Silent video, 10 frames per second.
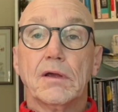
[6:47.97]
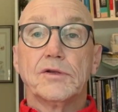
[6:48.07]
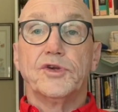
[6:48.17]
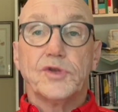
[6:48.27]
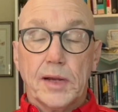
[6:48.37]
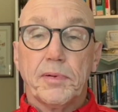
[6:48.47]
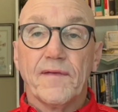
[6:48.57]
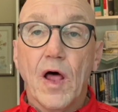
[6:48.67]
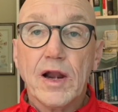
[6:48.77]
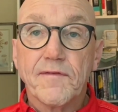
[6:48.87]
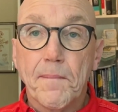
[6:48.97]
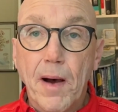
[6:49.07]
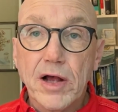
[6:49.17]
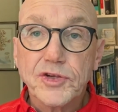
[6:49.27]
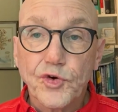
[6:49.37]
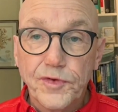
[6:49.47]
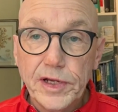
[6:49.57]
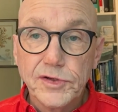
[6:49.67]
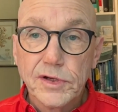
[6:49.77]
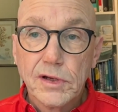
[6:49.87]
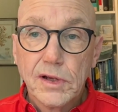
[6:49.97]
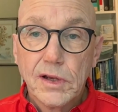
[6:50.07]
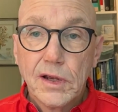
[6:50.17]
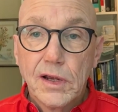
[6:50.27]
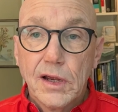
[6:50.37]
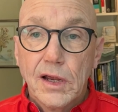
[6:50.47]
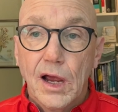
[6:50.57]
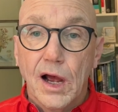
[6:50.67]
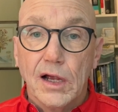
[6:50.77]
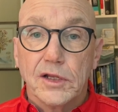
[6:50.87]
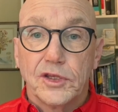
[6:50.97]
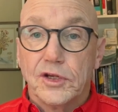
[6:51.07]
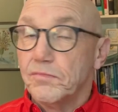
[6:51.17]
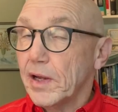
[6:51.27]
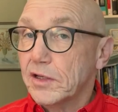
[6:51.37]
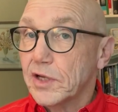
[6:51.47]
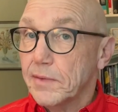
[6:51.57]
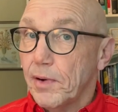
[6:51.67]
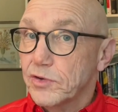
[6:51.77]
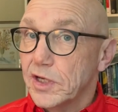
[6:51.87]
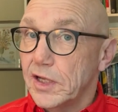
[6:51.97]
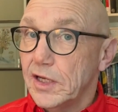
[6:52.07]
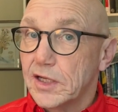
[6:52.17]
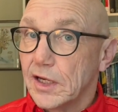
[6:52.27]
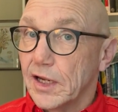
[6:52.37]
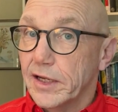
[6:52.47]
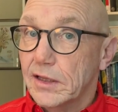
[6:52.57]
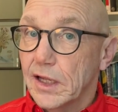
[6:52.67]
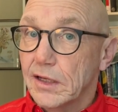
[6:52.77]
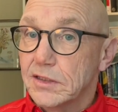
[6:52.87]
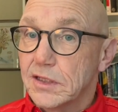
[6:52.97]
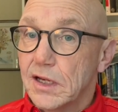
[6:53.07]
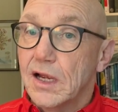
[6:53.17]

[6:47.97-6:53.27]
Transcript: Do you type a lot of apostrophes? Do you make typos and need to delete things?